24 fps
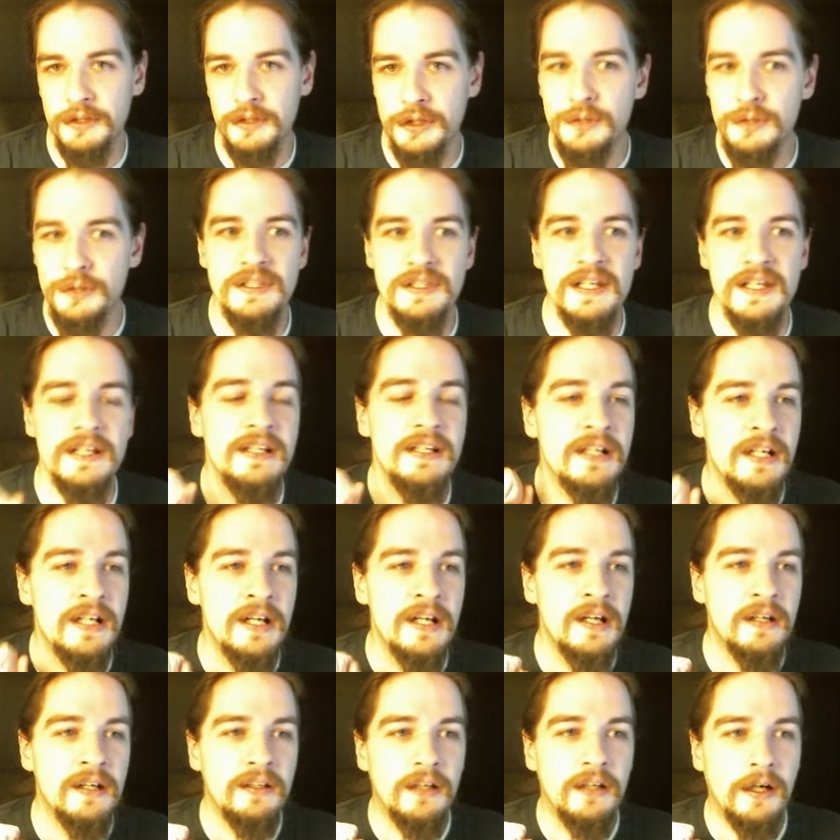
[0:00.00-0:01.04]
used it,
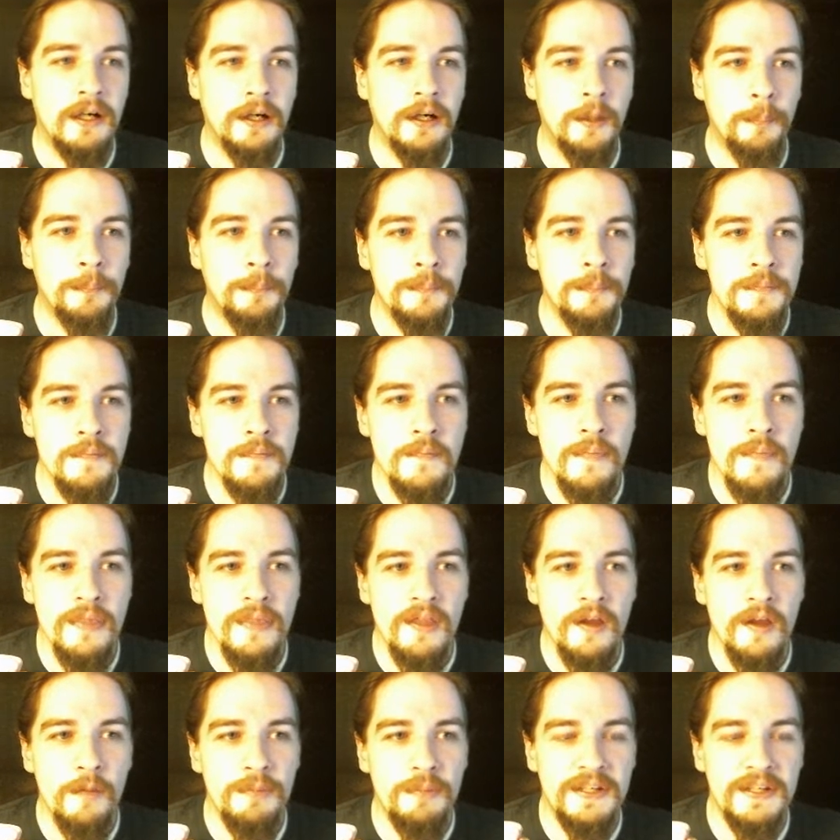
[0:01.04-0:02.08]

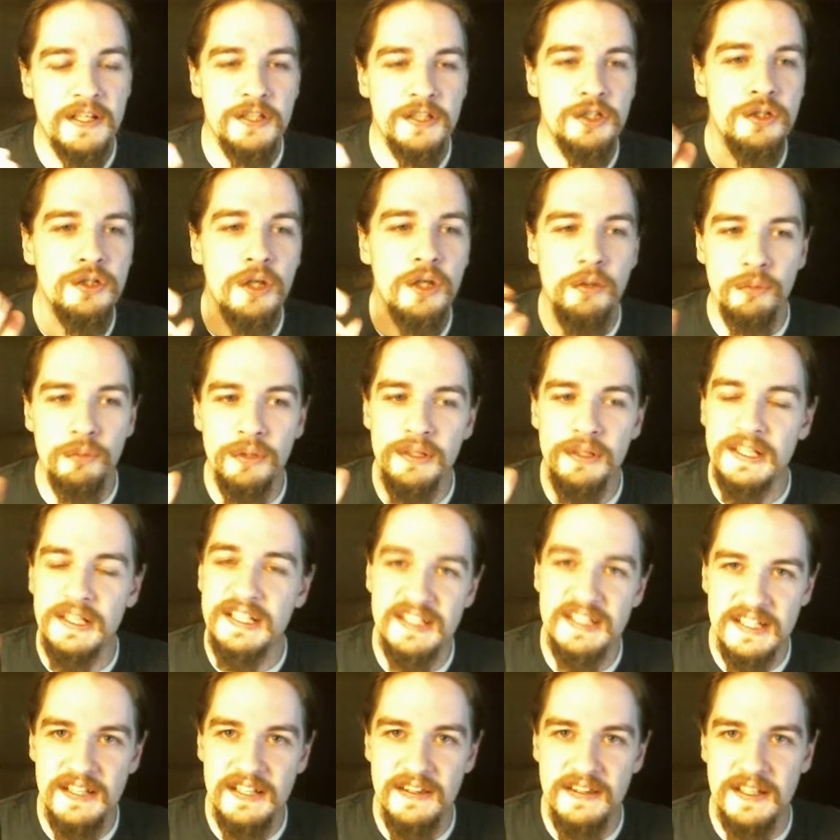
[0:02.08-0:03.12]
because you don't really
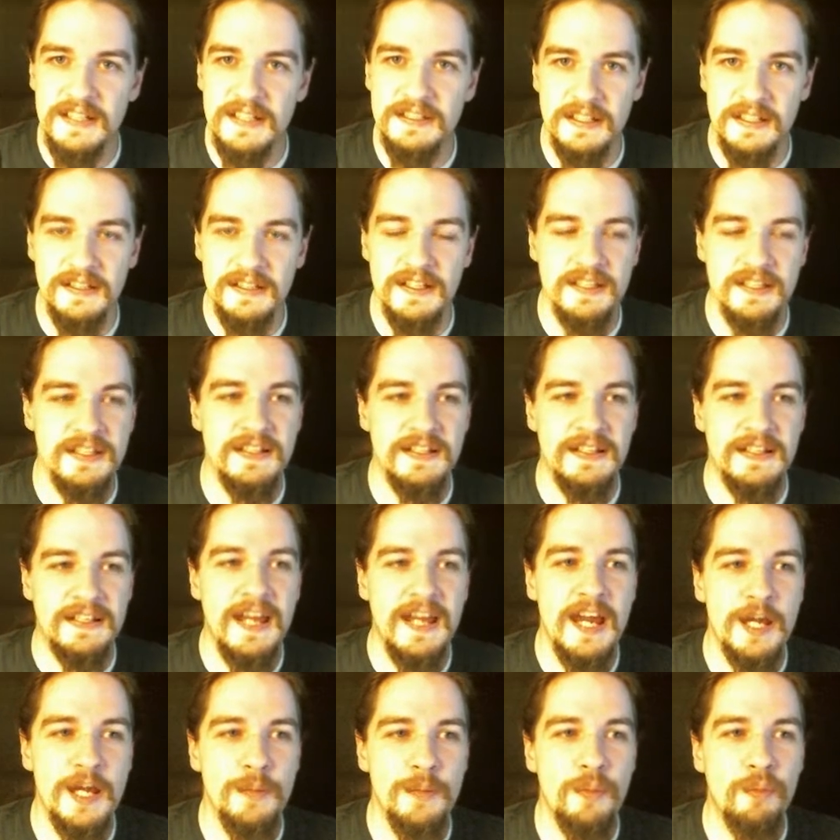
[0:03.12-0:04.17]
see things like this in the
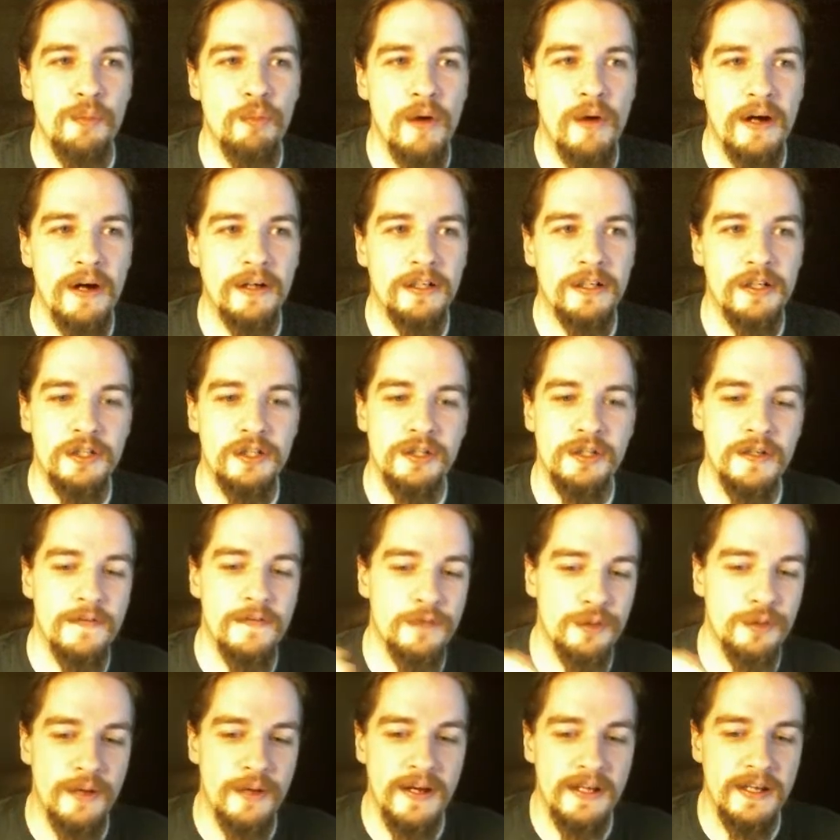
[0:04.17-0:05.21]
game, where you're sort
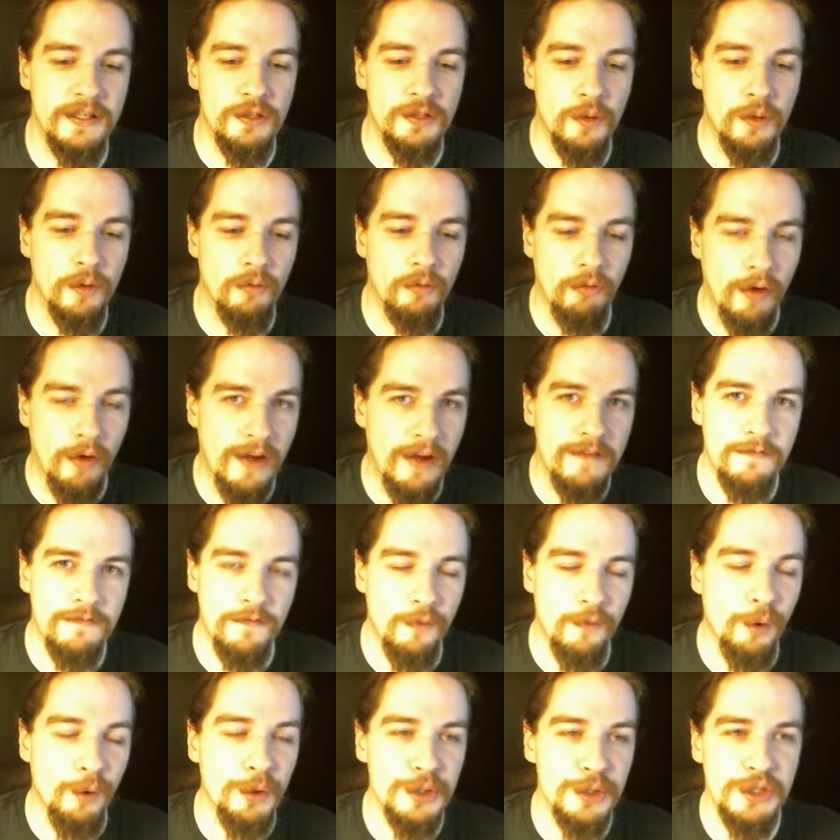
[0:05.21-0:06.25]
of trading your life
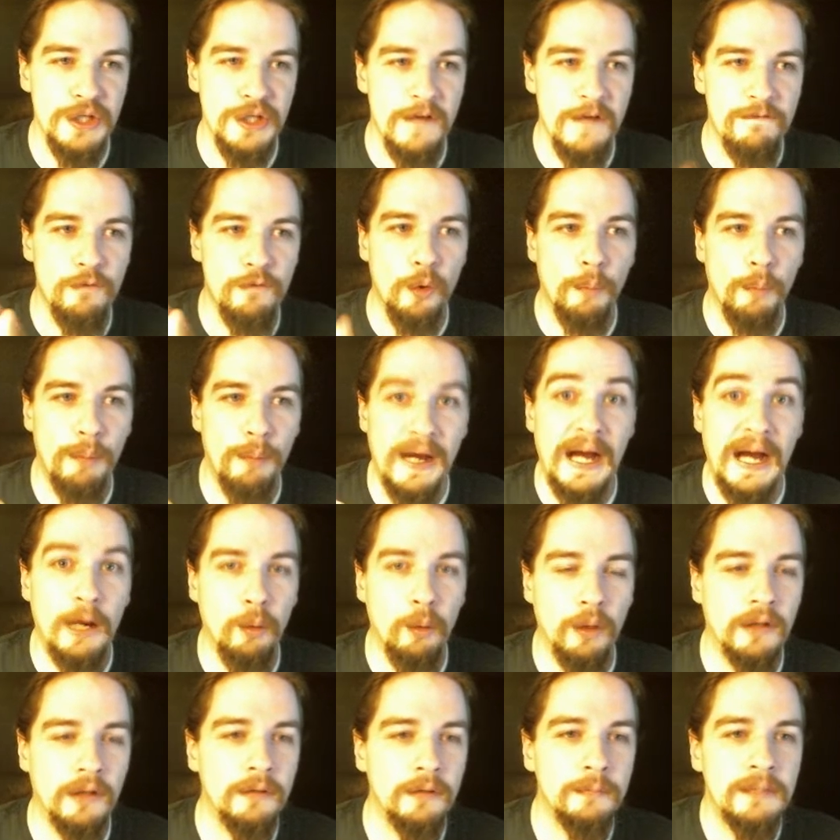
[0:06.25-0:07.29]
force for
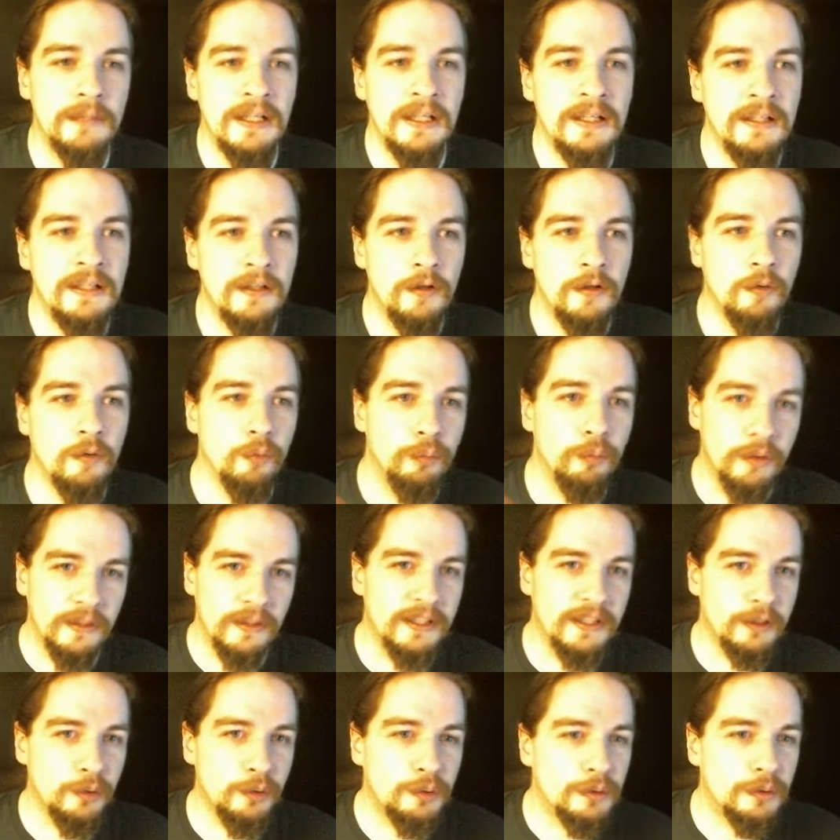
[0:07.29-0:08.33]
power.
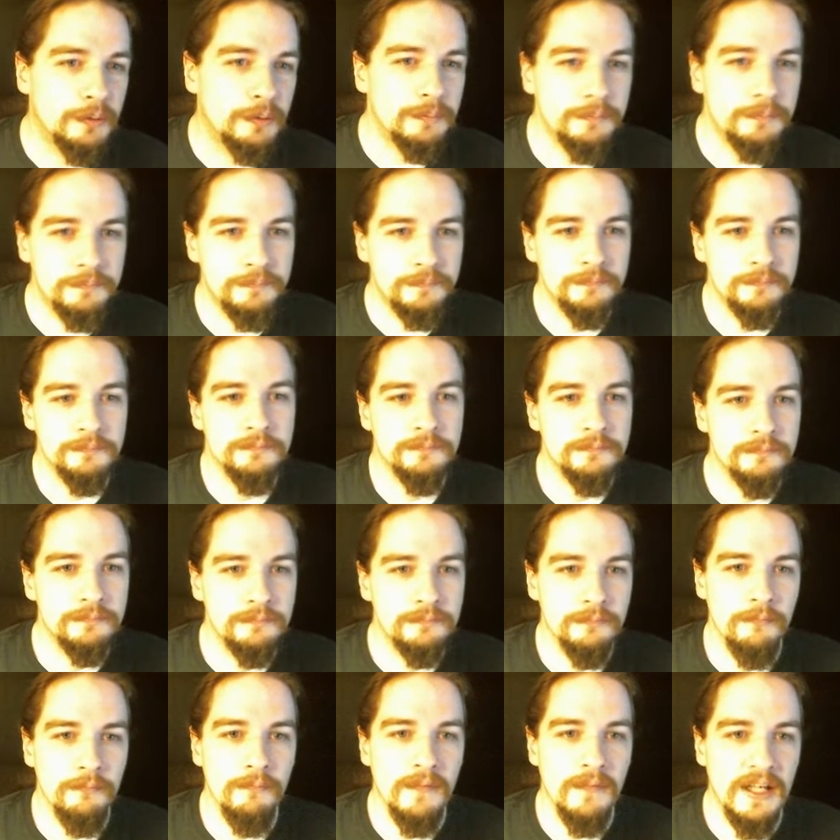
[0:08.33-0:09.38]
Really cool.
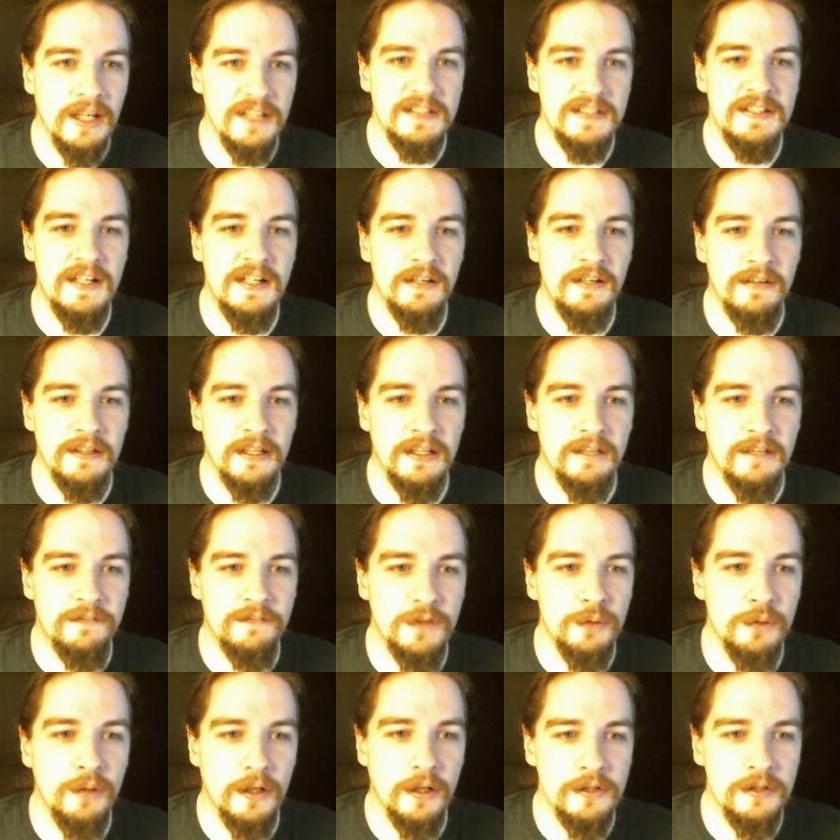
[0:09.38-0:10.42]
Incidentally, if
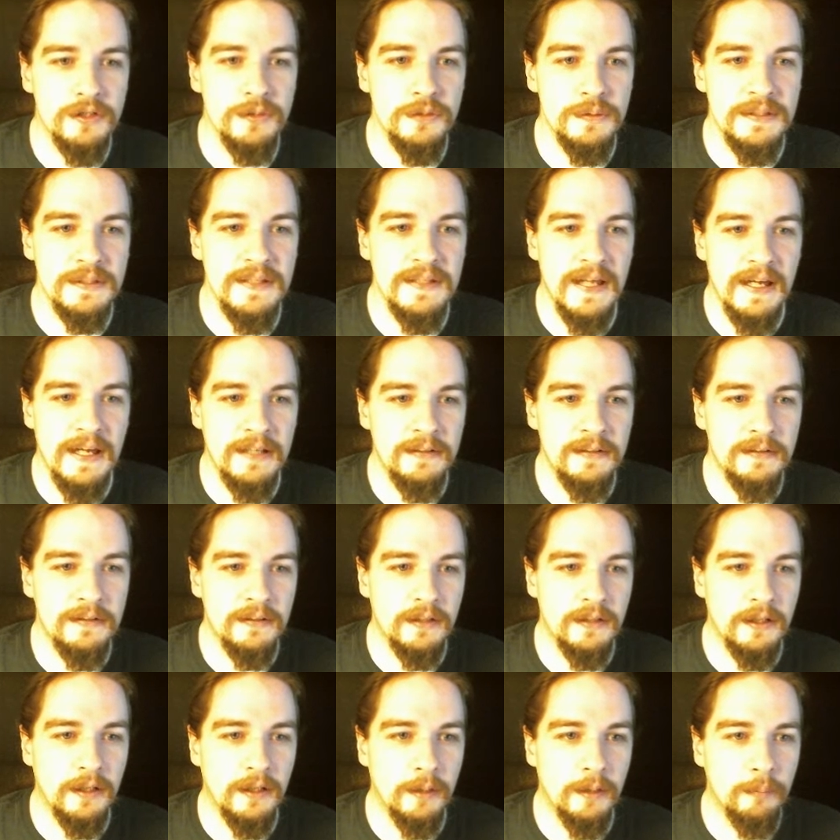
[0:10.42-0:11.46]
you are doing that,
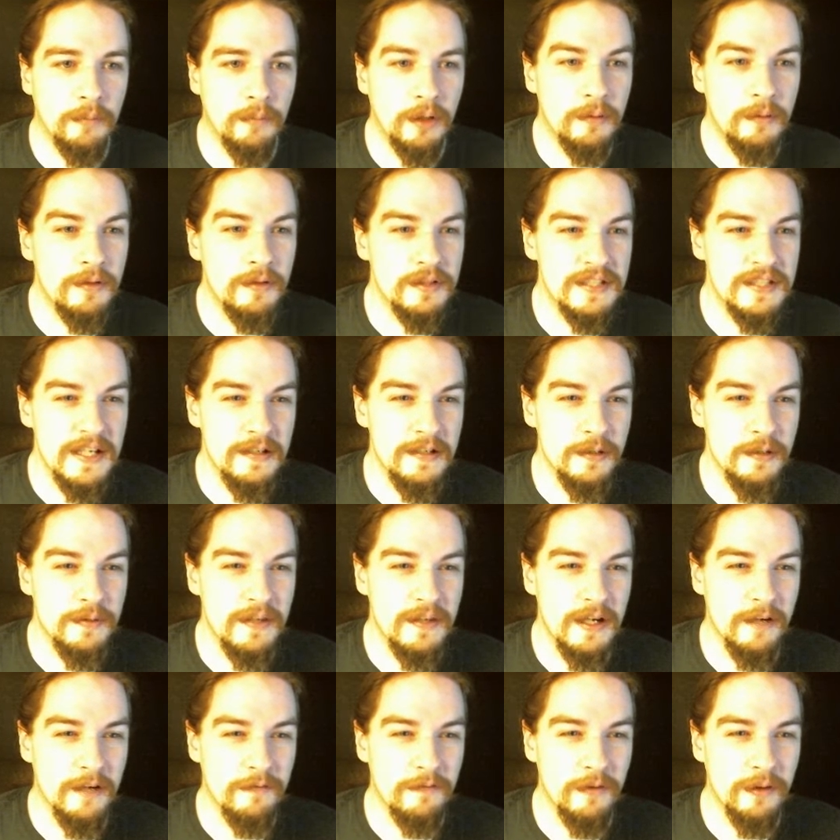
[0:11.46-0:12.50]
there's that node
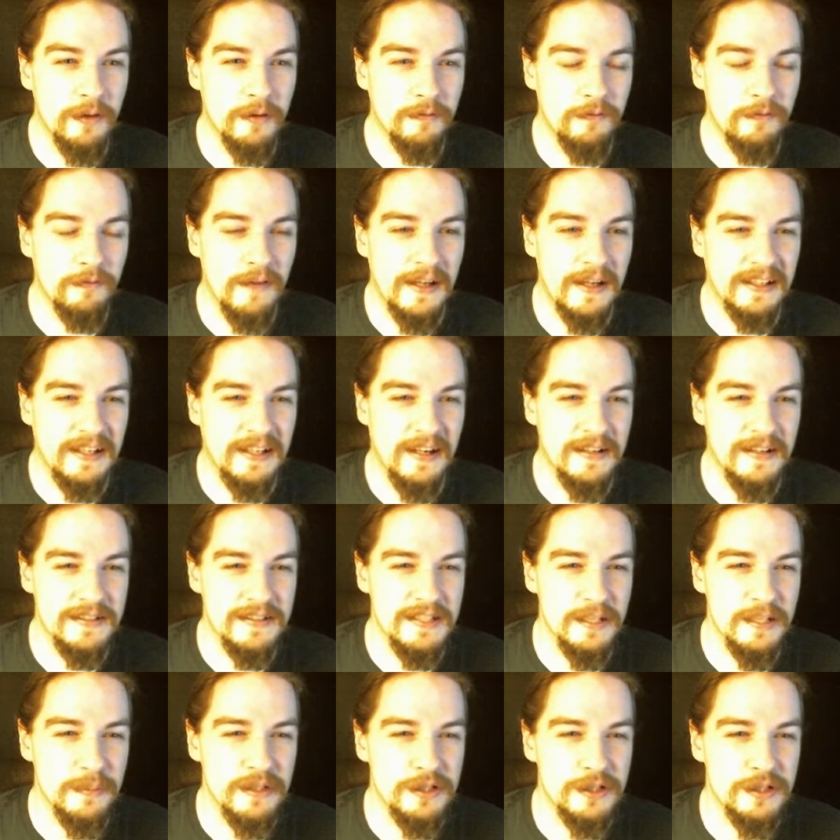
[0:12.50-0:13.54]
there for flat chaos
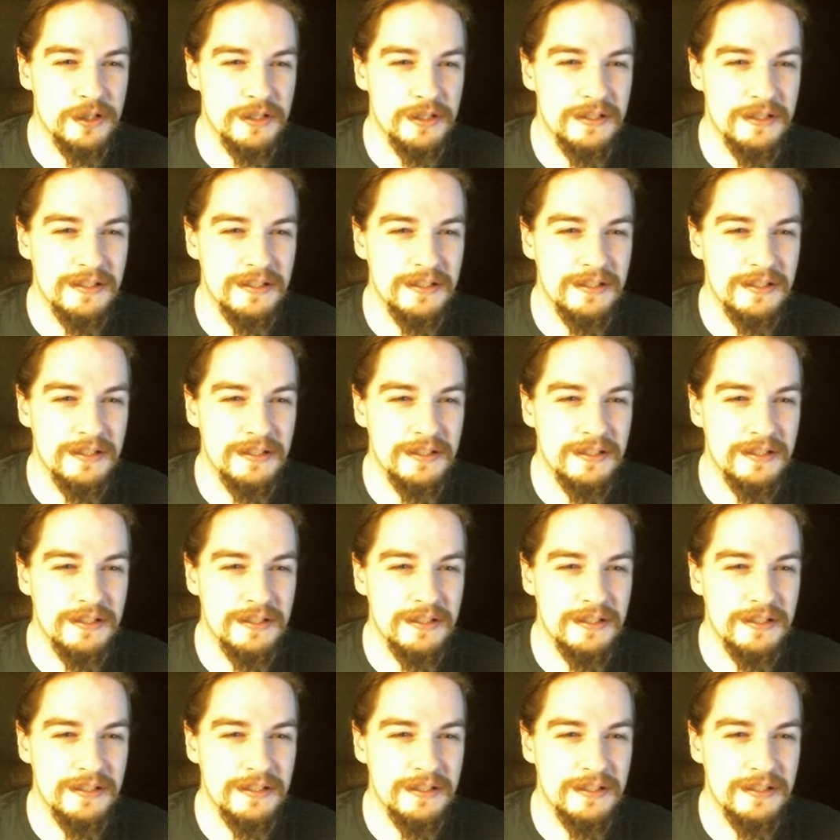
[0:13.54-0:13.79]
damage.